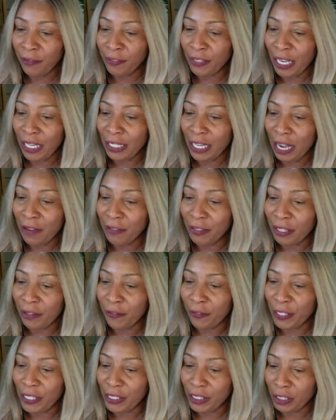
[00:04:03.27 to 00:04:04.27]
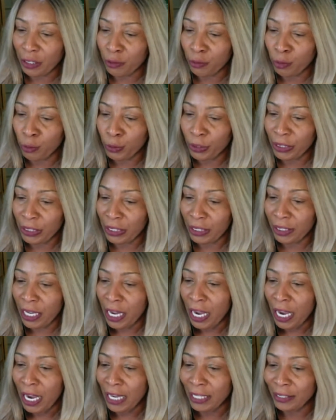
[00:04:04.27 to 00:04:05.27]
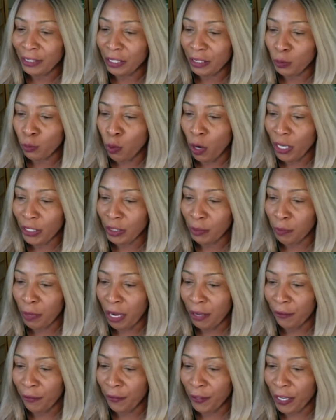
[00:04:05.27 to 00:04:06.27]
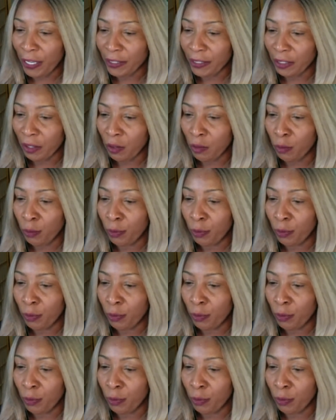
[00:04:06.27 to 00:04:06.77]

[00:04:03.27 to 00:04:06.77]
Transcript: of not having a facial routine. I just wash my face